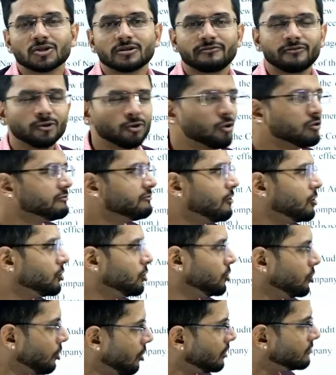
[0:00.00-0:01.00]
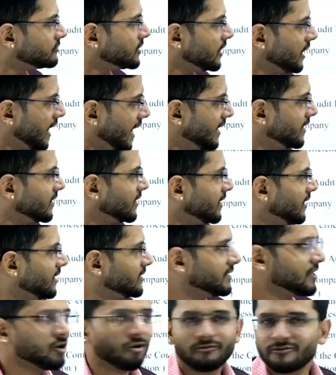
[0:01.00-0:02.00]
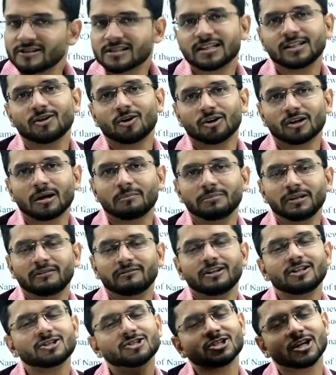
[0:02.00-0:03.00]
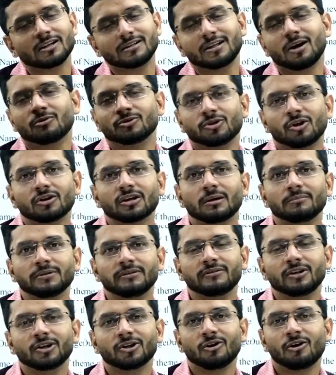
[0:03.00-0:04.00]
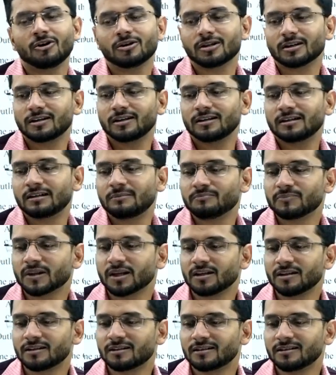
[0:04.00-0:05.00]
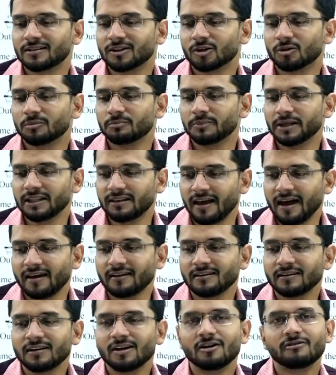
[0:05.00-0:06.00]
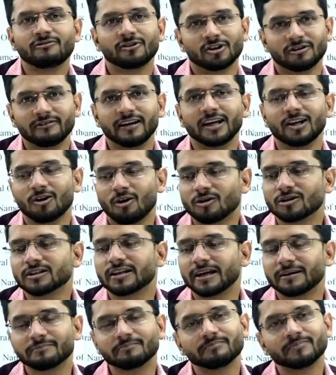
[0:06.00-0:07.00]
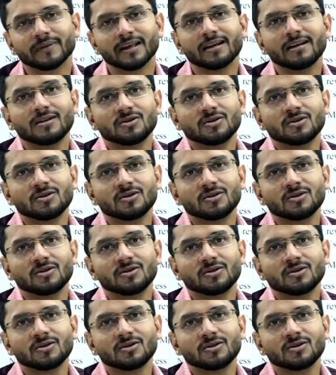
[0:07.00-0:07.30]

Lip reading: Because if you don't follow law of the land, then obviously your company will shut down. Your company will not be there for a very long time.